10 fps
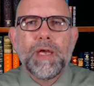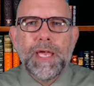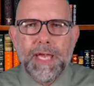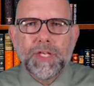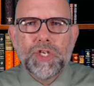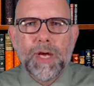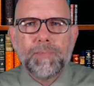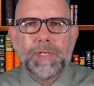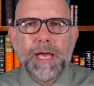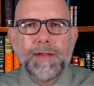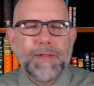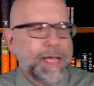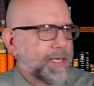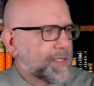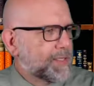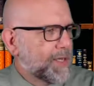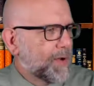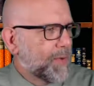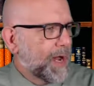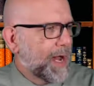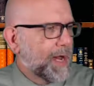Egypt, and they did so